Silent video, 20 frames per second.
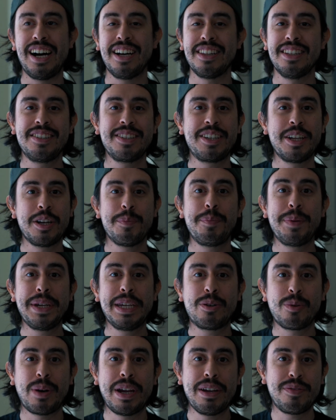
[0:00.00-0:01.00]
This is going to be
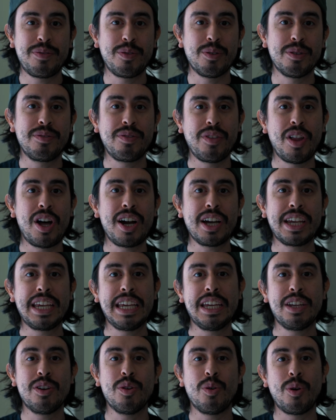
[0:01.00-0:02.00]
great for
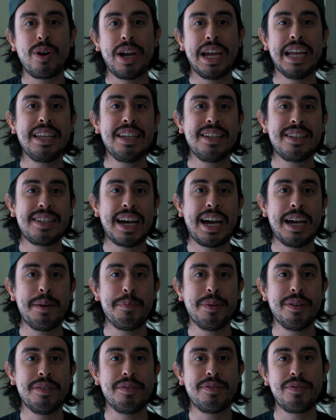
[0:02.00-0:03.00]
vlogging or any
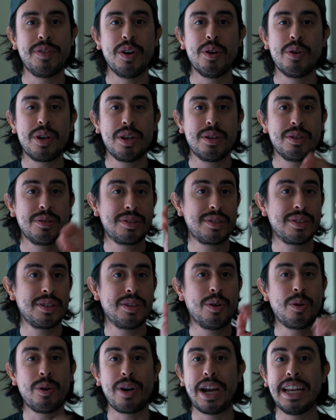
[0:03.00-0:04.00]
type of photos
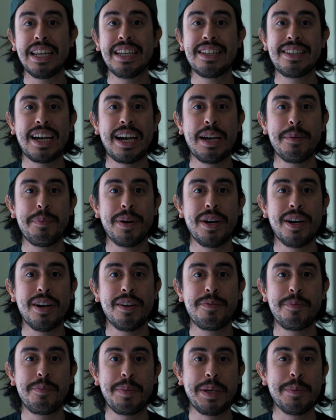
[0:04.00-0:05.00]
or any type
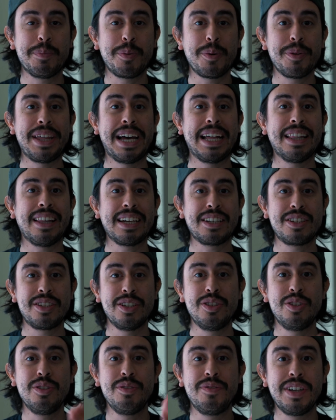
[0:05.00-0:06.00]
of people that like to
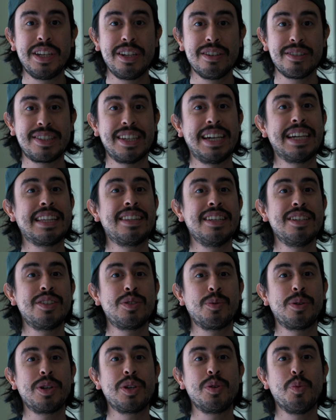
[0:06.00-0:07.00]
do videos like
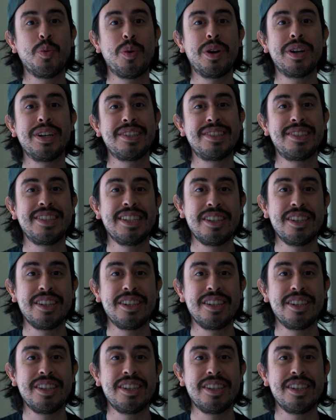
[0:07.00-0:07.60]
this where you want to see